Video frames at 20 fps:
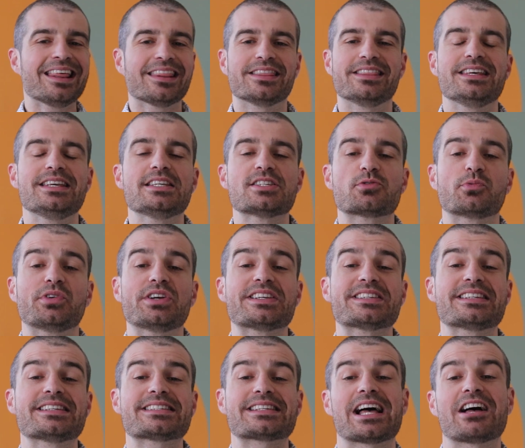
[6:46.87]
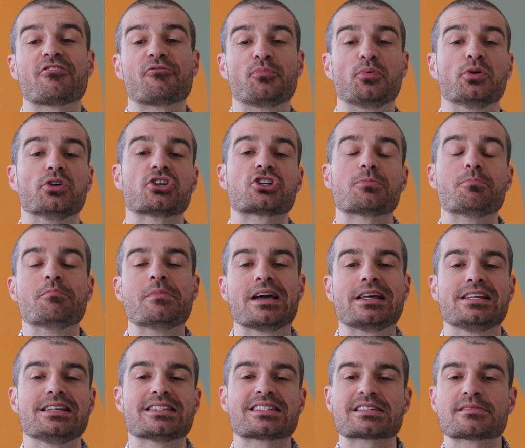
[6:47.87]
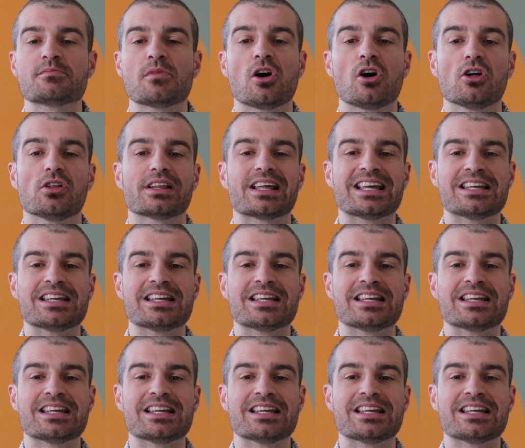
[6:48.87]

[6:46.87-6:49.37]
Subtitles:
These reasons have pushed many small